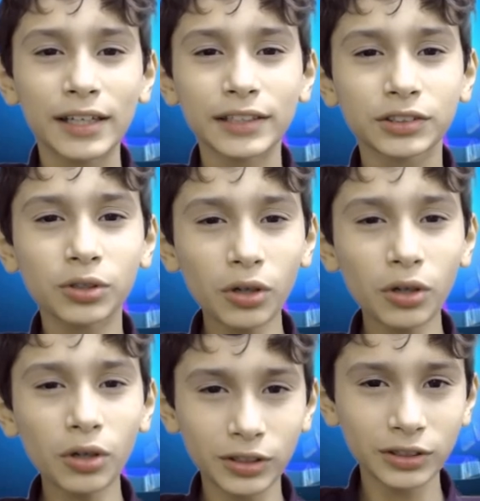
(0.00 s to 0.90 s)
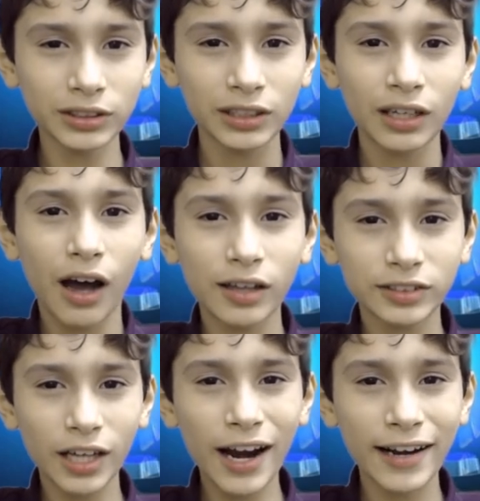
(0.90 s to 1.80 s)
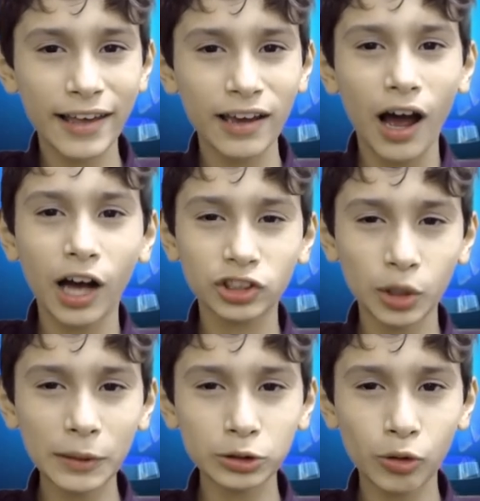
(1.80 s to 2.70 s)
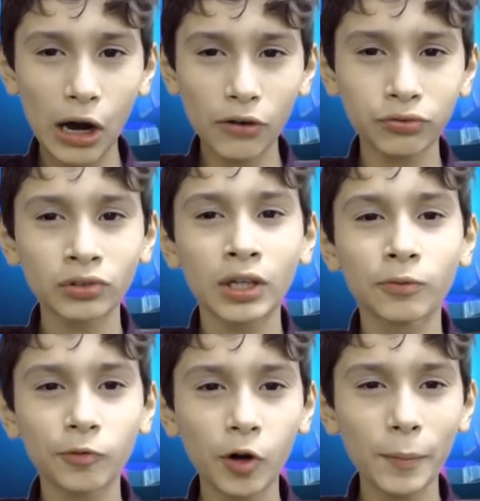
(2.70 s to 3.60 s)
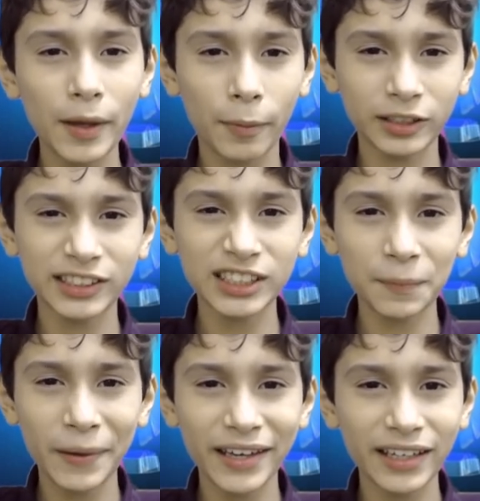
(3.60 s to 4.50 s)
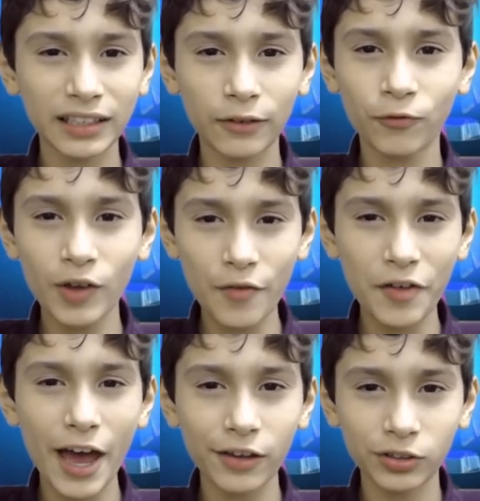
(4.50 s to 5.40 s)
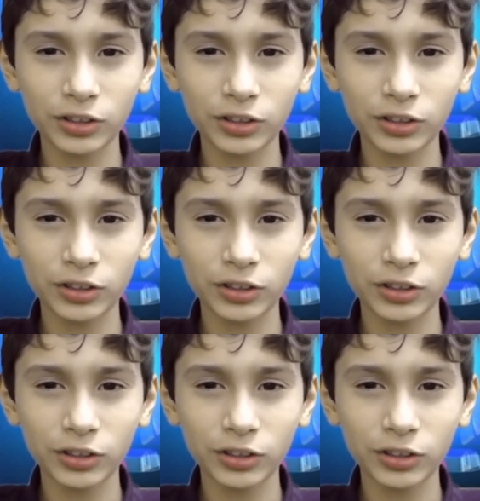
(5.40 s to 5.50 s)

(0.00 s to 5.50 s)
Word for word: In school news, on Saturday, October 12th, we will be participating in the 5th annual